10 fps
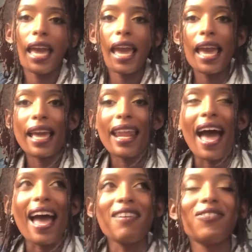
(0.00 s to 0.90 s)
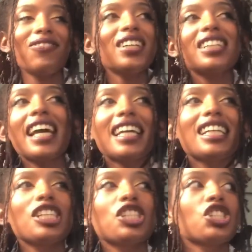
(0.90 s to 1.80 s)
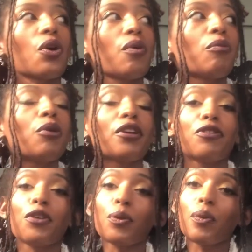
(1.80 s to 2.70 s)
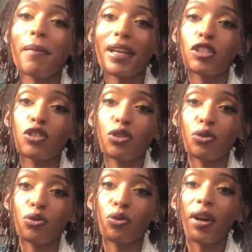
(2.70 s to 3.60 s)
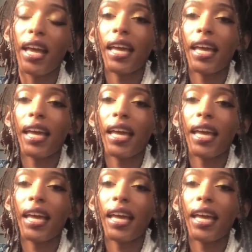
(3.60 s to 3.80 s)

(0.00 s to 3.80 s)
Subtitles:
And I feel like it is so important for women to